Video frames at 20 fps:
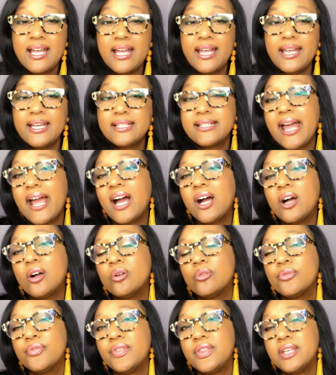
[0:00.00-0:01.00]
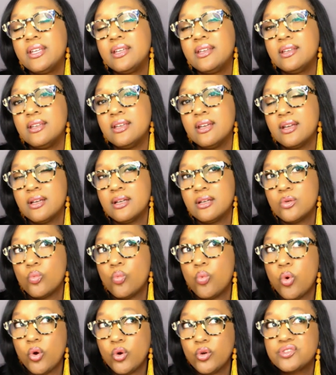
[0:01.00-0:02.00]
and how the
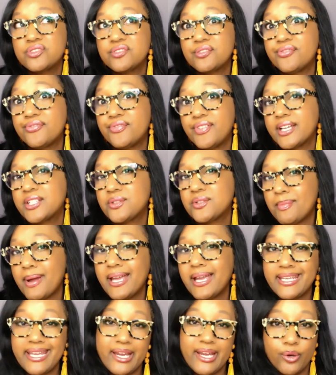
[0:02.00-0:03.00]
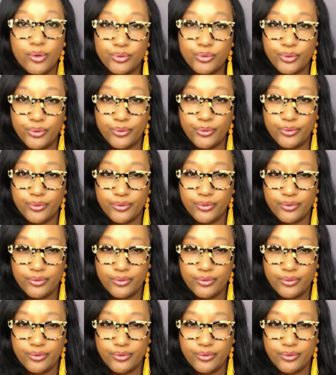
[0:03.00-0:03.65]
words affect my character,